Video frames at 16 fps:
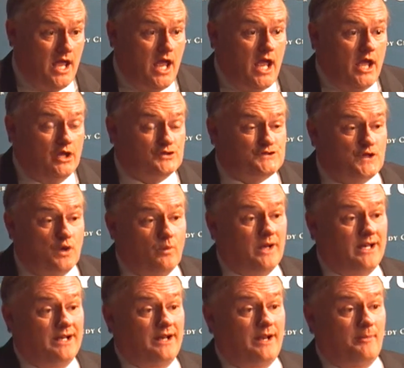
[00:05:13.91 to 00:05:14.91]
And so what
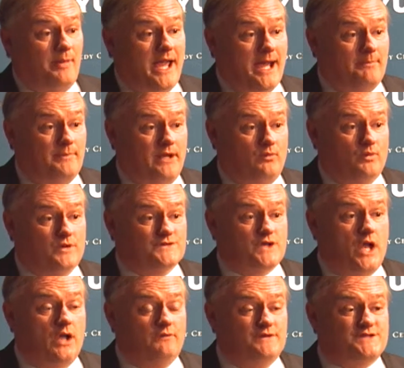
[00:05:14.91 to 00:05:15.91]
ended up happening was
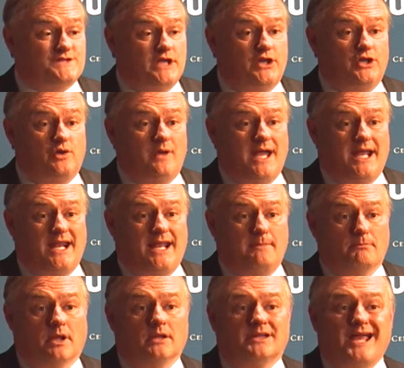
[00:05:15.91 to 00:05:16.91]
all of a sudden you had a
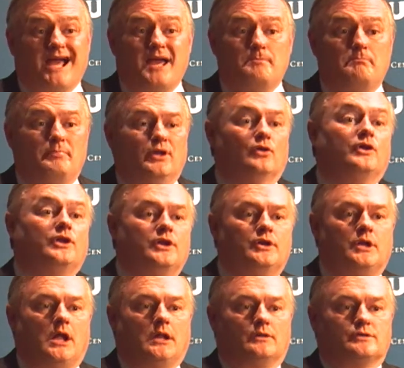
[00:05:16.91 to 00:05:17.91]

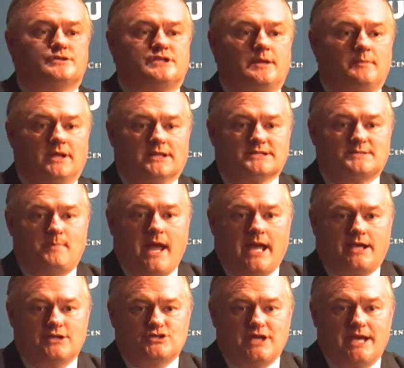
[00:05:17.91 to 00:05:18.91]
multi-billion-dollar stimulus
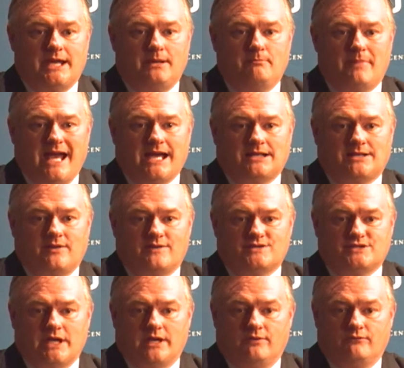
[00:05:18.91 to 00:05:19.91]
package heading back to the
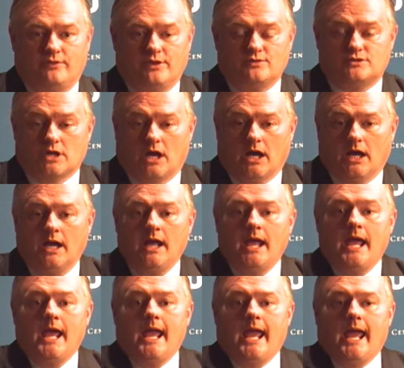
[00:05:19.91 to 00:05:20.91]
state of Utah.
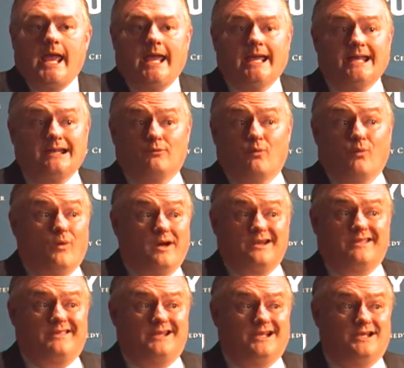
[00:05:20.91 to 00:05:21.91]
And one
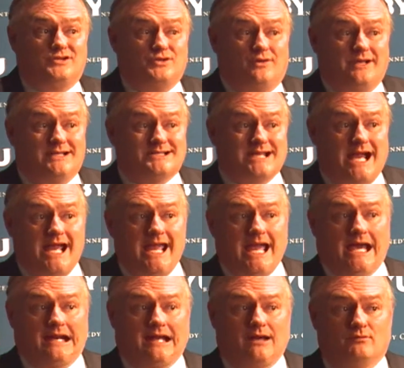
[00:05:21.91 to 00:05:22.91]
of the duties I
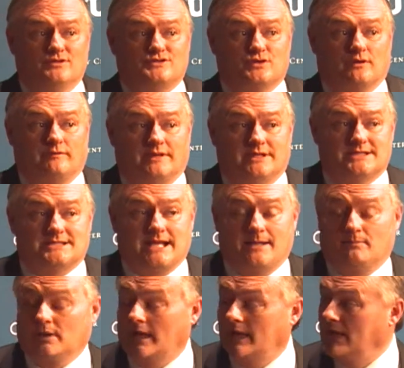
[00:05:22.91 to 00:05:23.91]
had, I was serving as
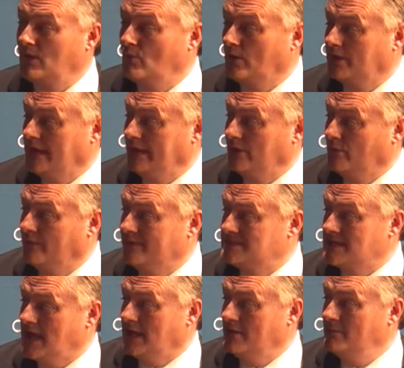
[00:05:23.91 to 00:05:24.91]
state planning coordinator at the
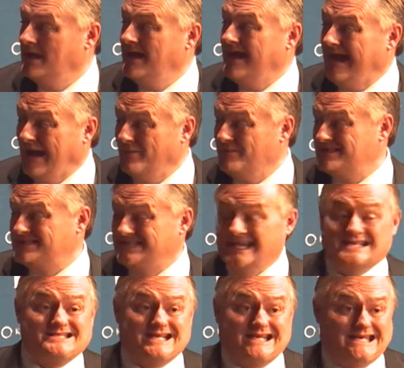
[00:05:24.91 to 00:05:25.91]
time, I was
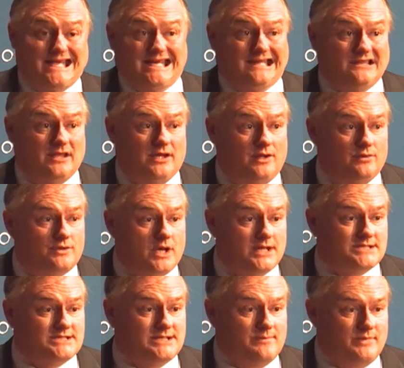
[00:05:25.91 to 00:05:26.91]
designated the Utah
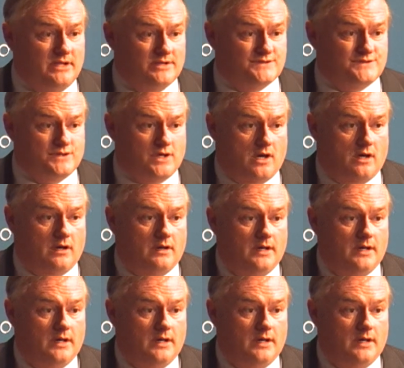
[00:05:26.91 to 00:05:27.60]
stimulus czar.